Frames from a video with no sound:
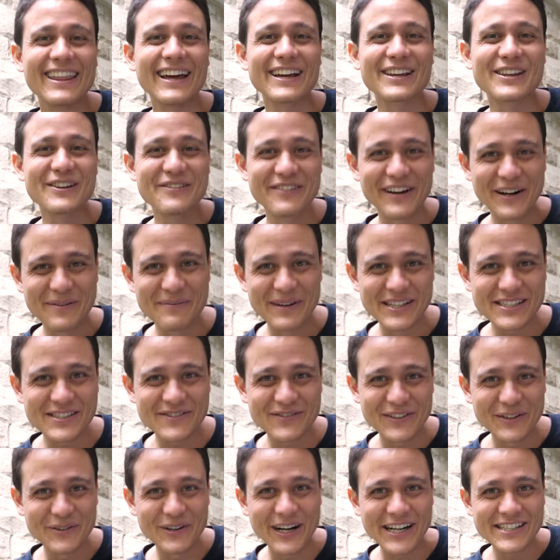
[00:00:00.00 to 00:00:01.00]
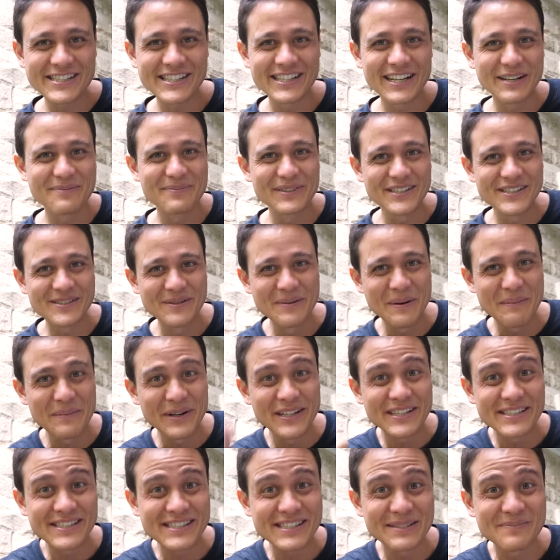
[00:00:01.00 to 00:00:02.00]
Thank you very much for watching, and please
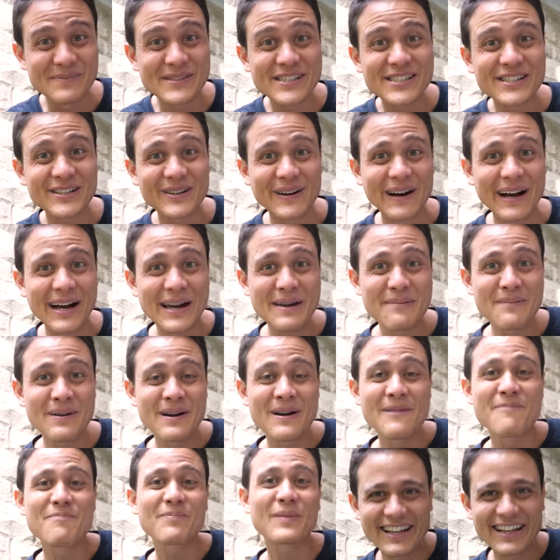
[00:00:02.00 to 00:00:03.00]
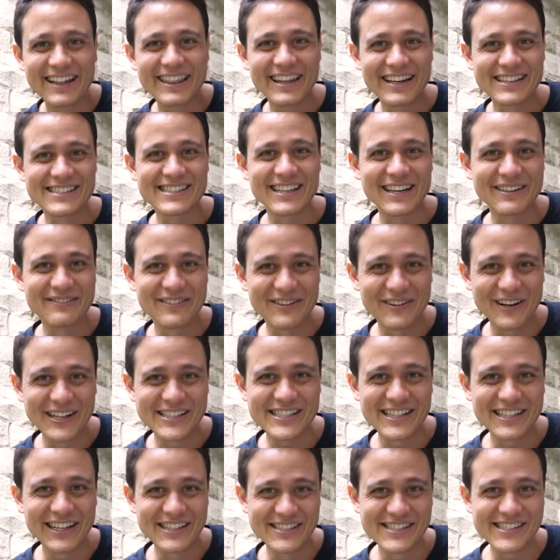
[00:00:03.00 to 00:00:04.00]
remember to subscribe. Thanks again for
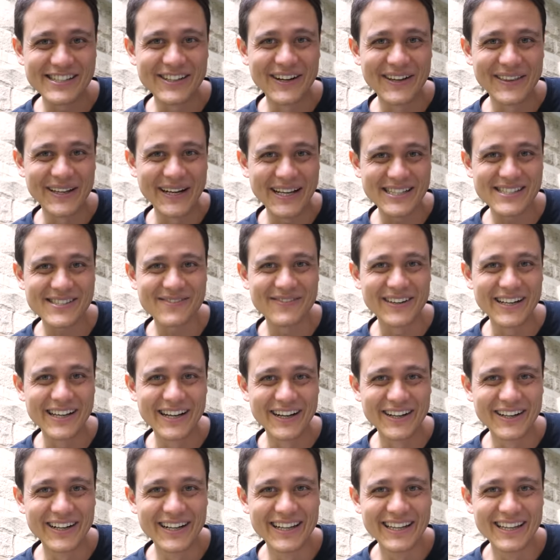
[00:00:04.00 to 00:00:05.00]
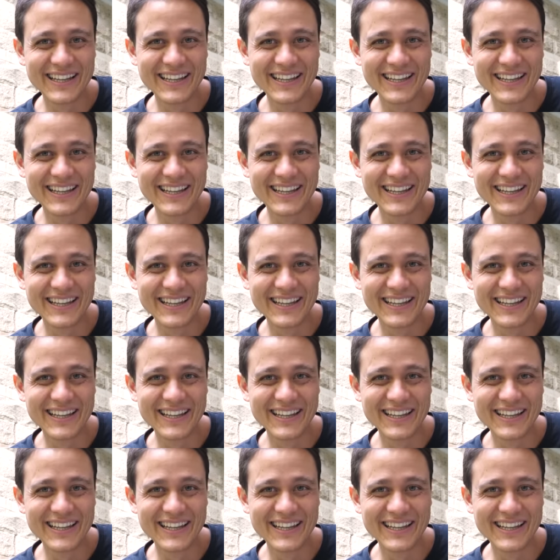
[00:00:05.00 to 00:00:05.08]
watching. I'll see you on the next video.